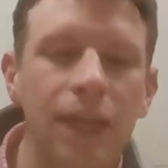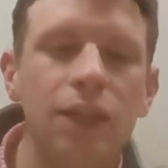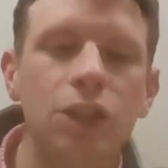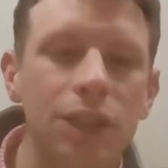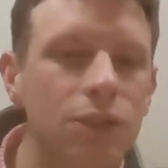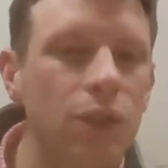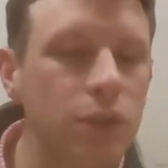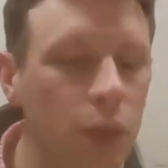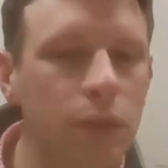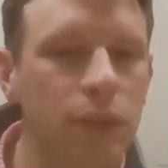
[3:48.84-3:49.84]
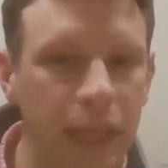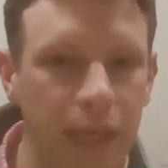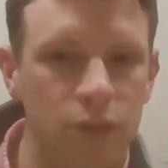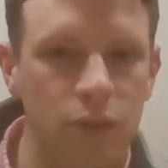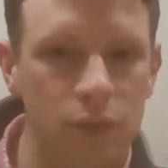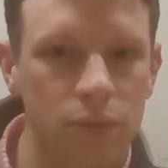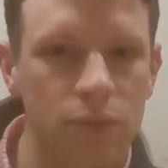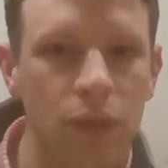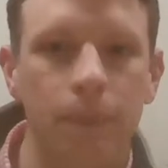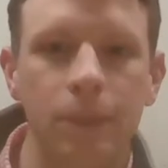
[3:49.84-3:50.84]
energy that's not totally natural.
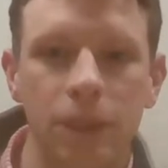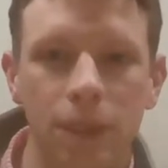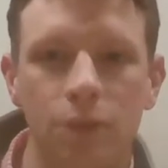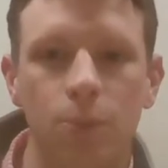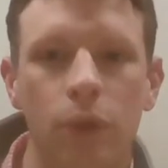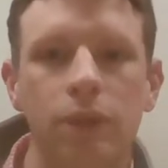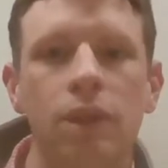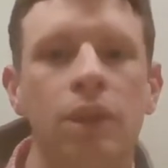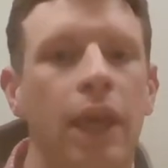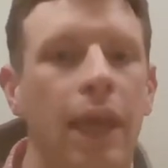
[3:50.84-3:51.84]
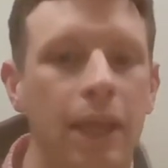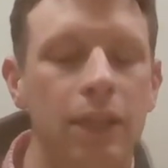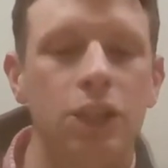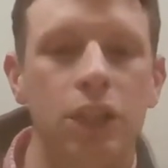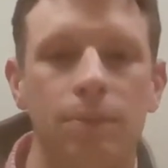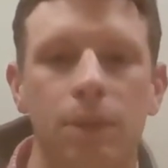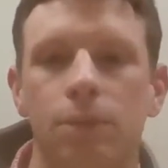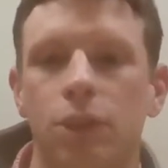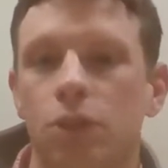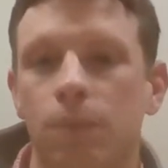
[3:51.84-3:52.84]
Up until this point, energy had been
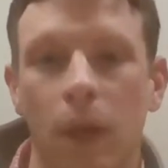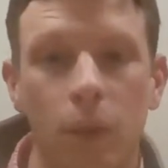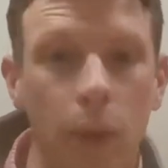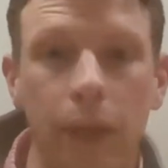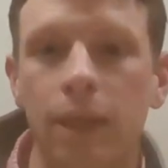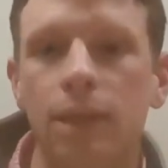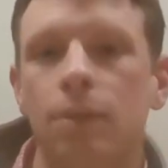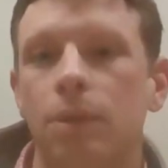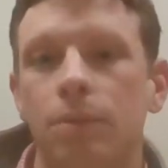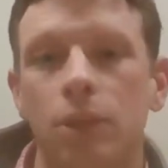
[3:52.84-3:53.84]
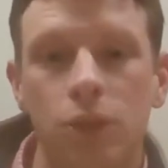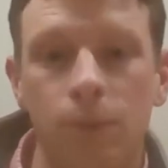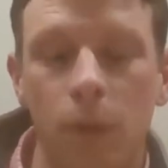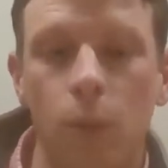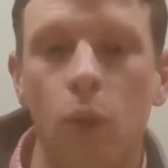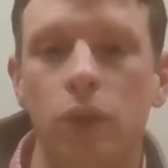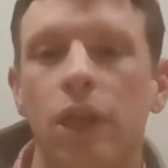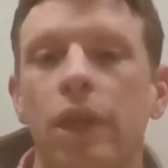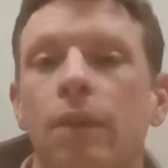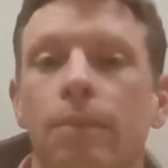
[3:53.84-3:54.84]
produced by wind, had been produced by
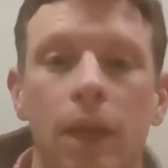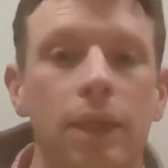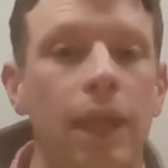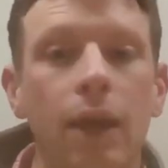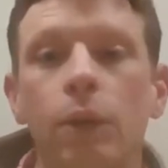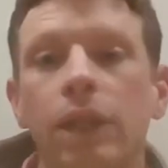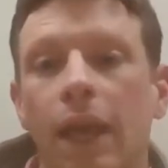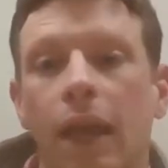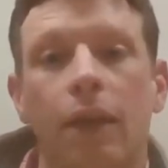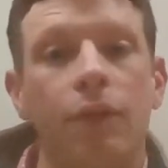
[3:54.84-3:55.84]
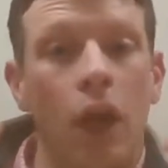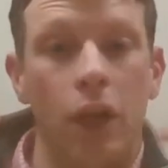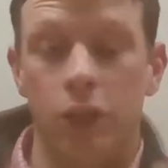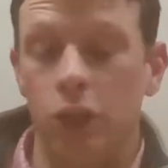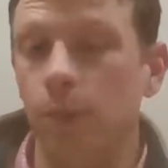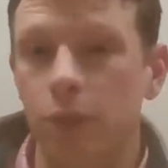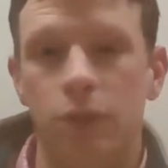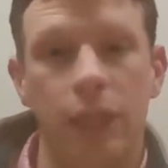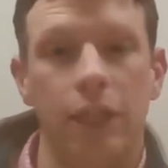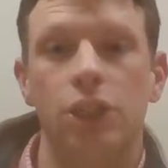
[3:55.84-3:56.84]
water, but now we have a human
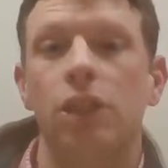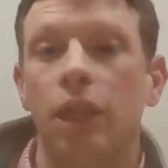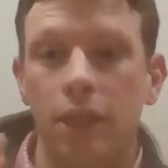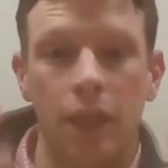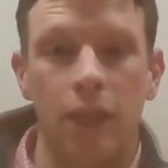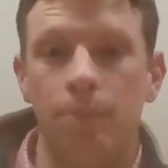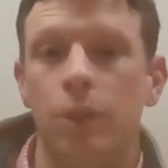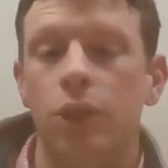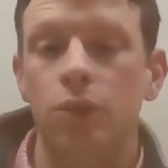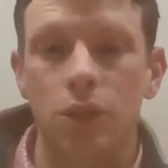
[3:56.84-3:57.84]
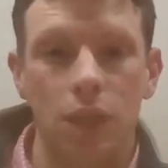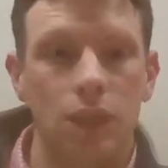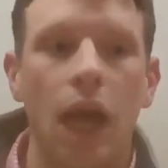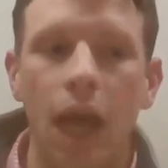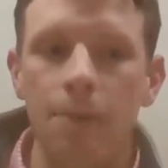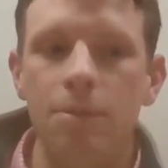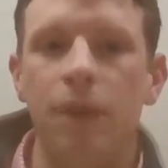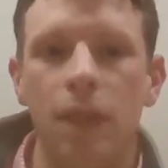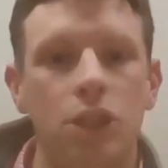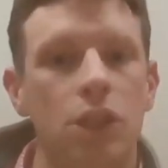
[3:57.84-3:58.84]
creation that can produce the type of
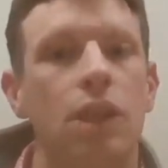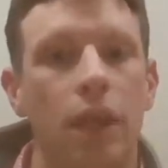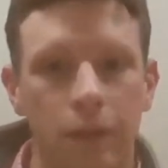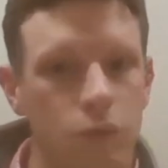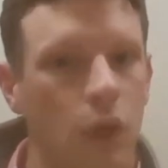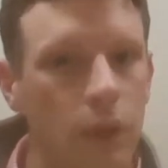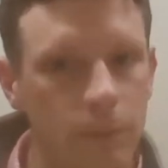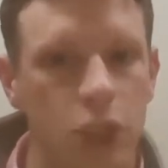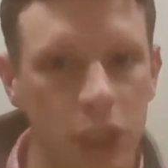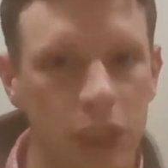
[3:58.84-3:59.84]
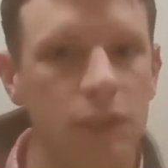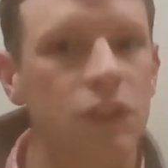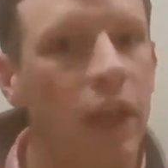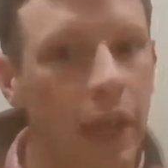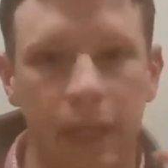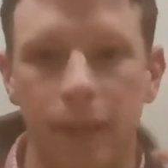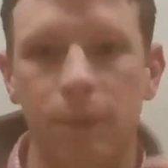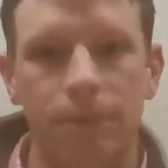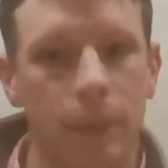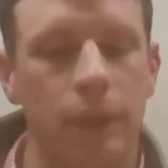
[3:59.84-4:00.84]
energy that can run machines and can
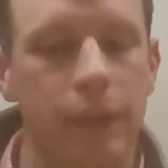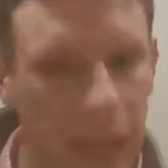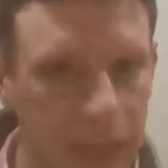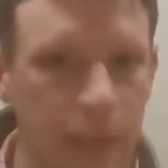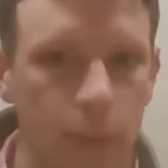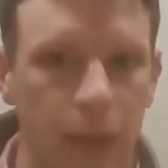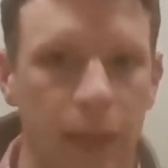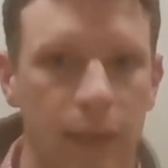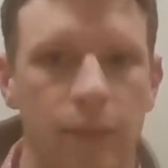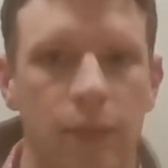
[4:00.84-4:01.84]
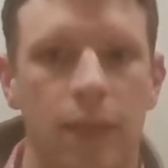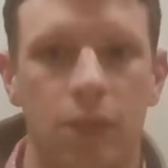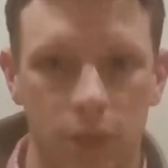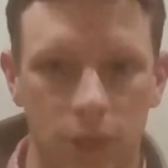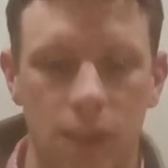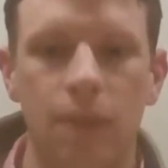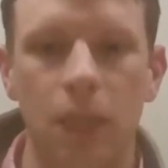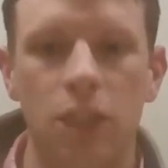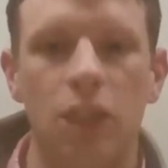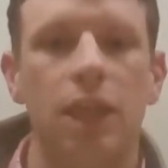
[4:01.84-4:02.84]
be built anywhere. And so the steam
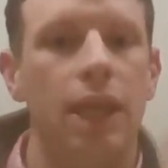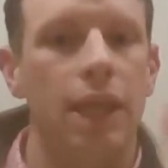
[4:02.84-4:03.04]
engine